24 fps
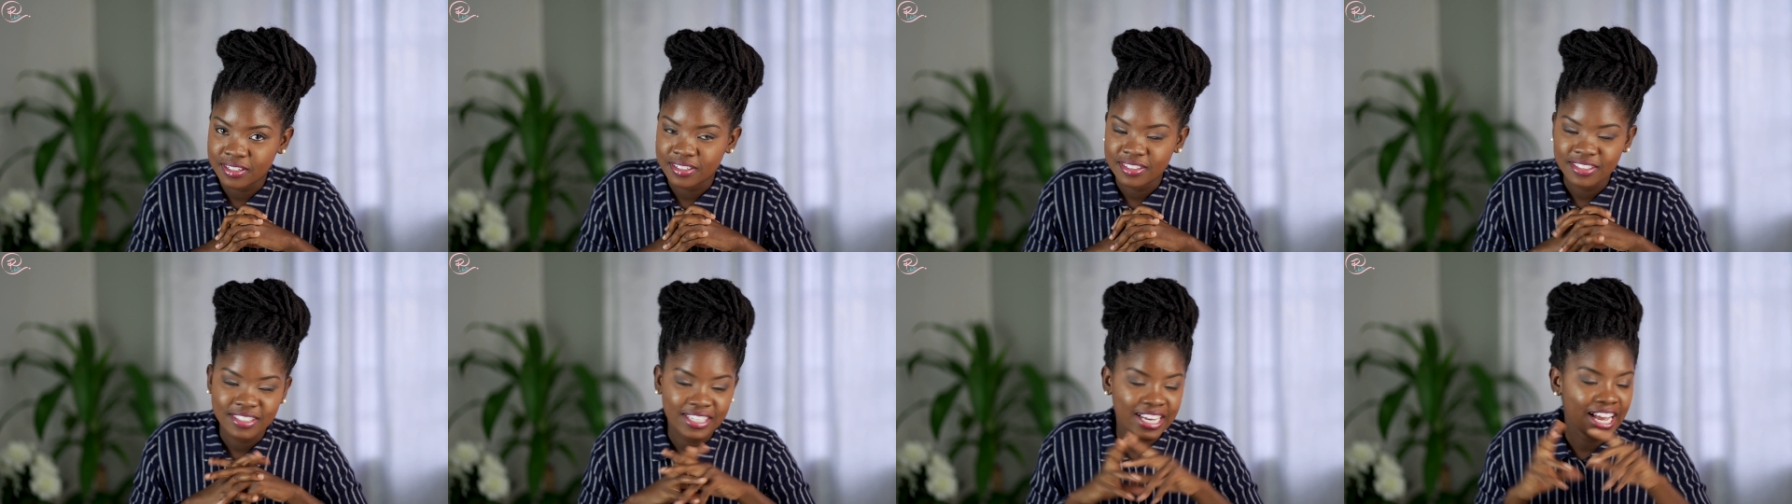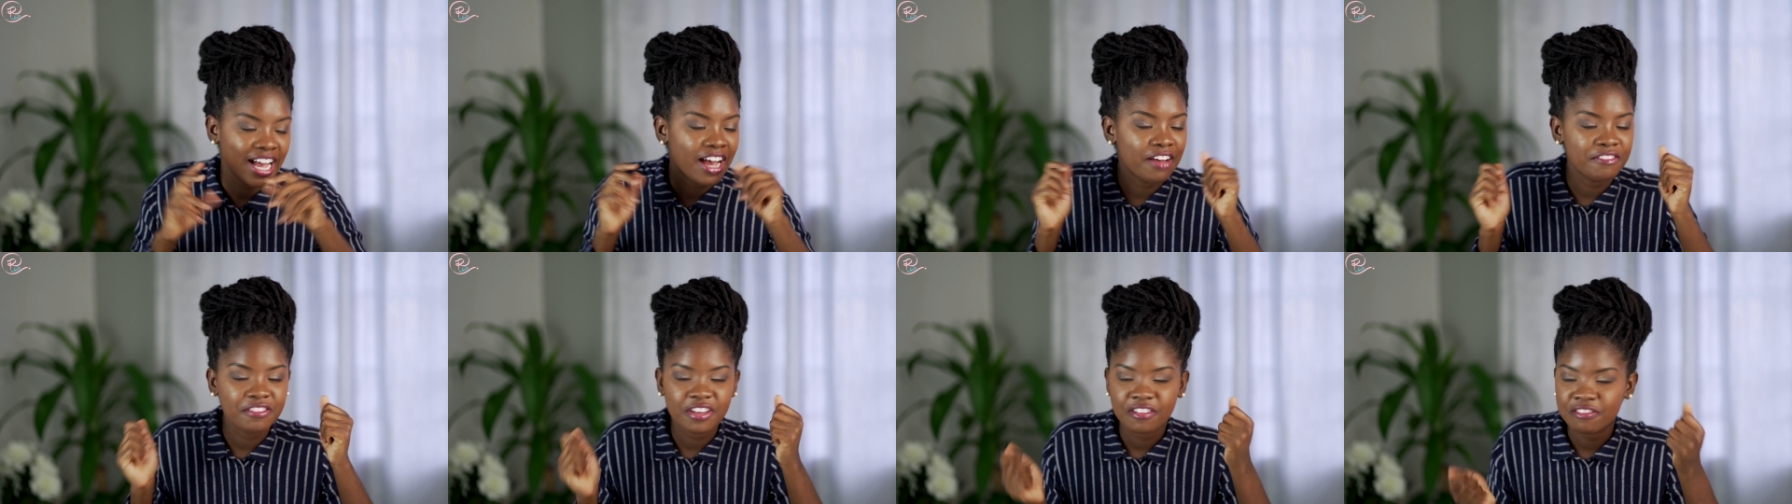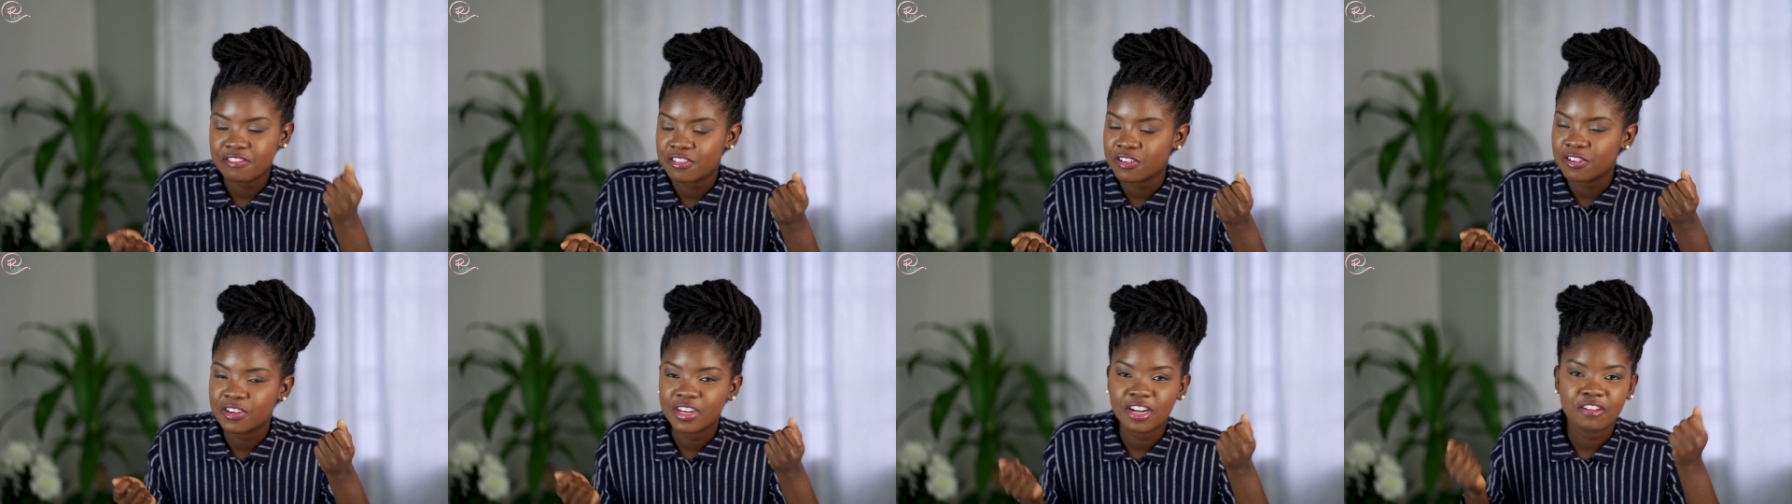You have your
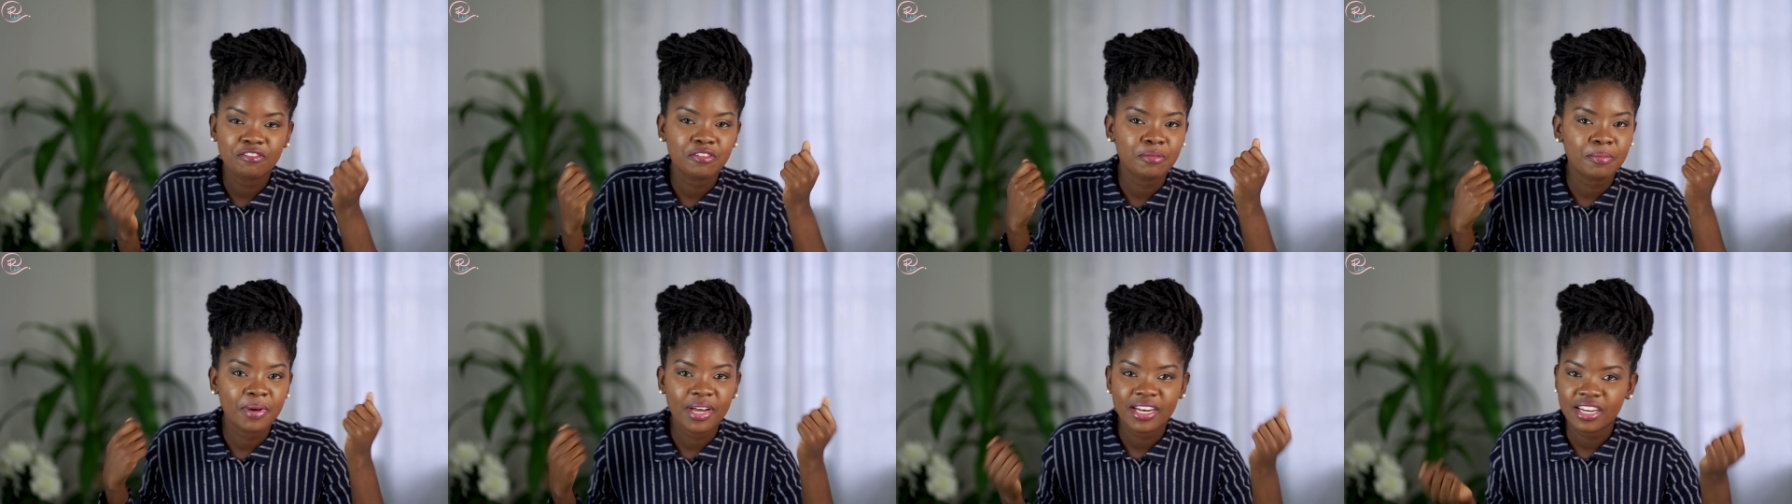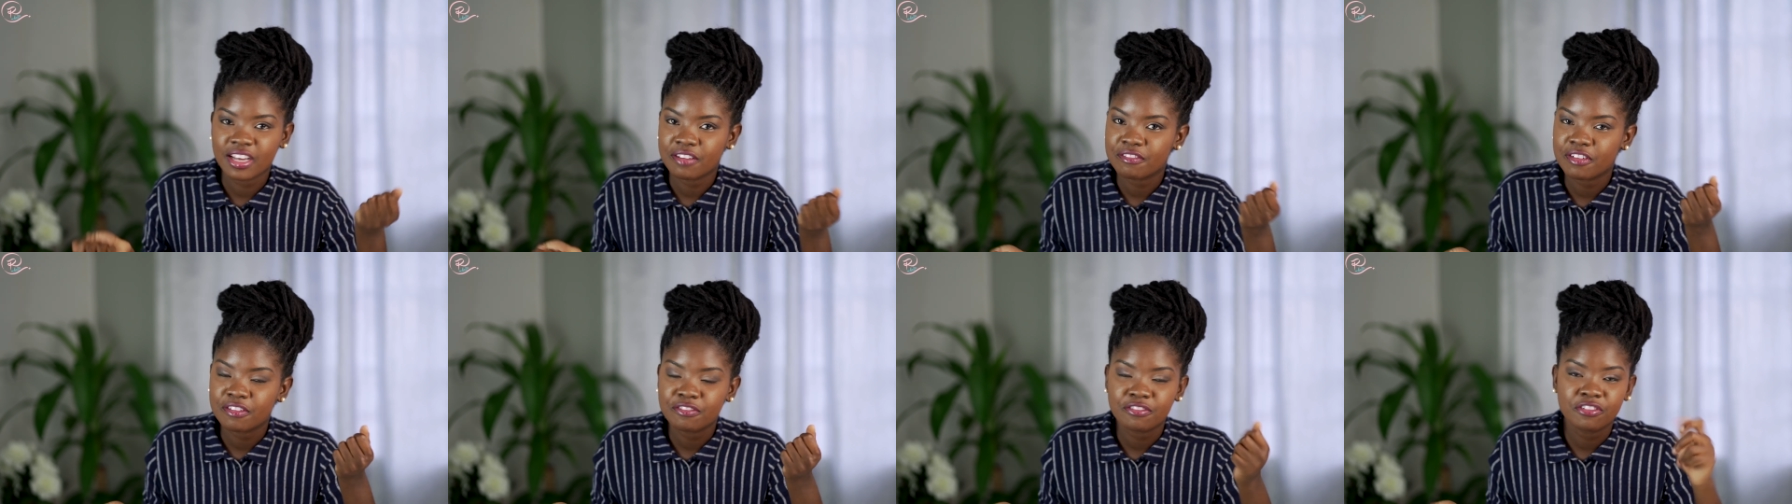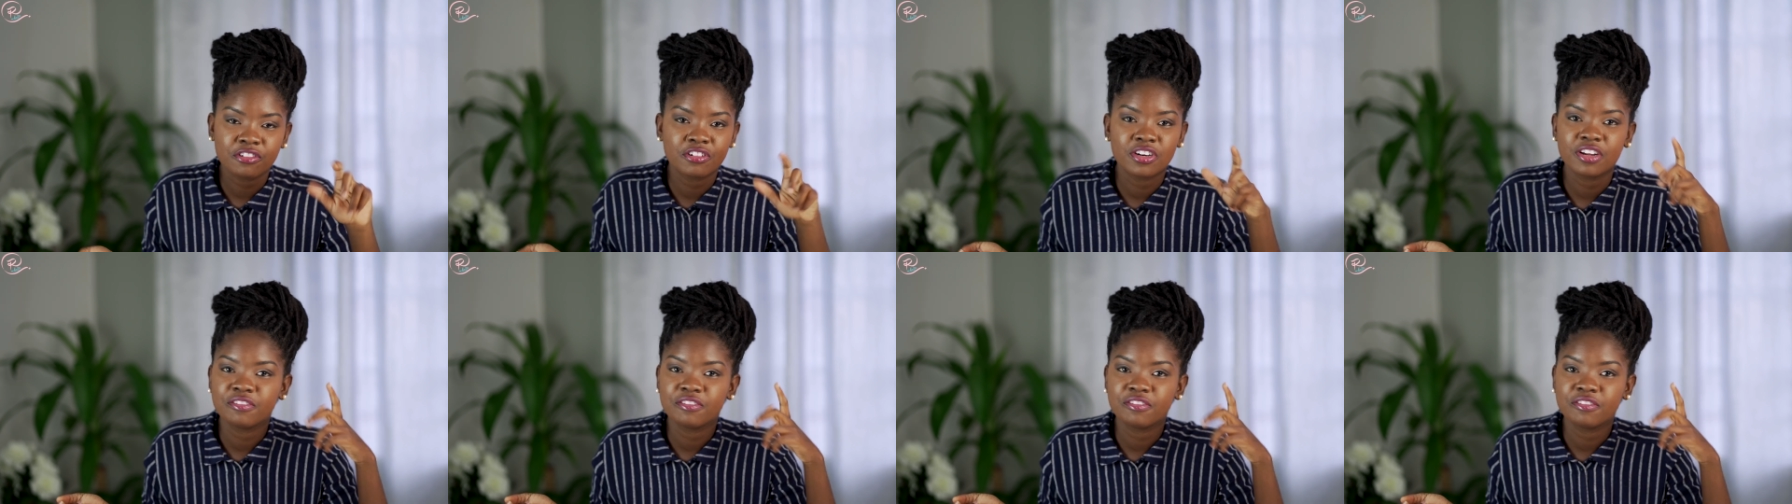phone, everybody have a phone,